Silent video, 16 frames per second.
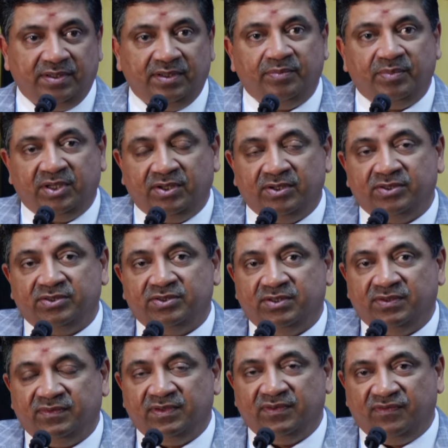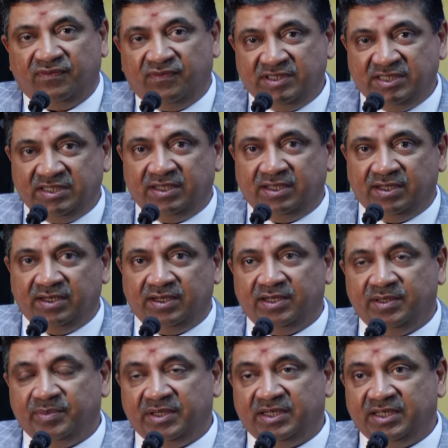because of the physical
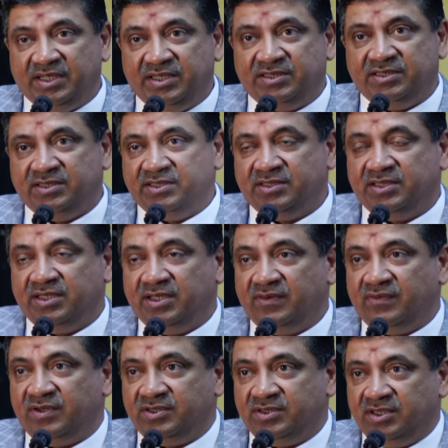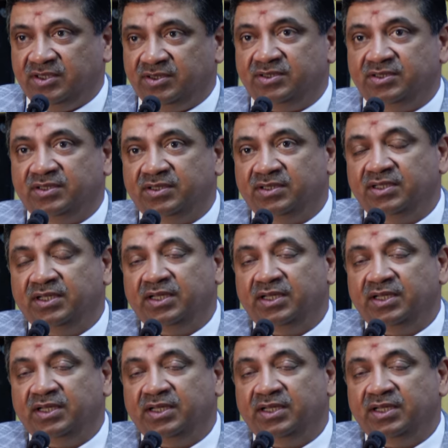limitations, the infrastructure